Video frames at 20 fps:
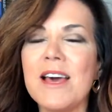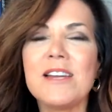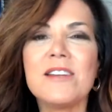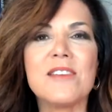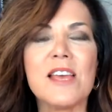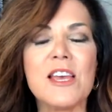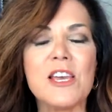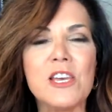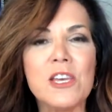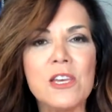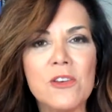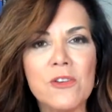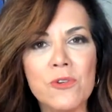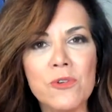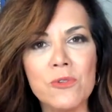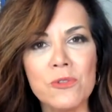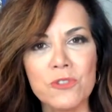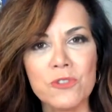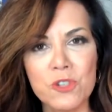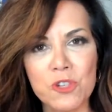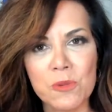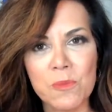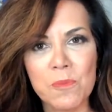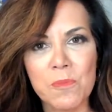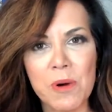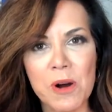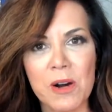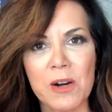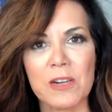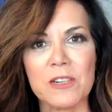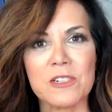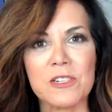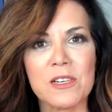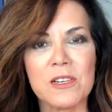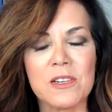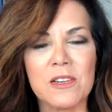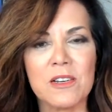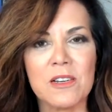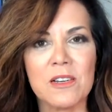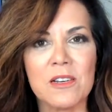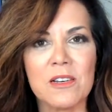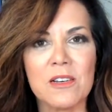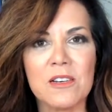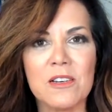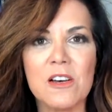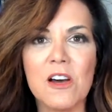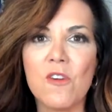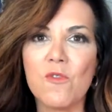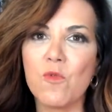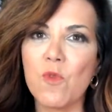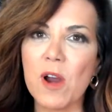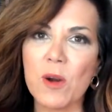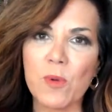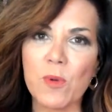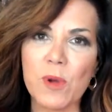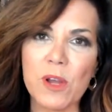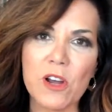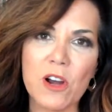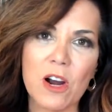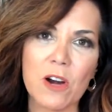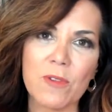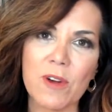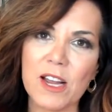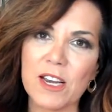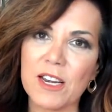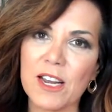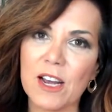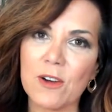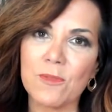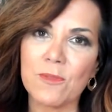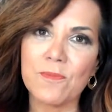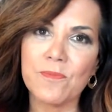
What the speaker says: is a huge part of where we are right now.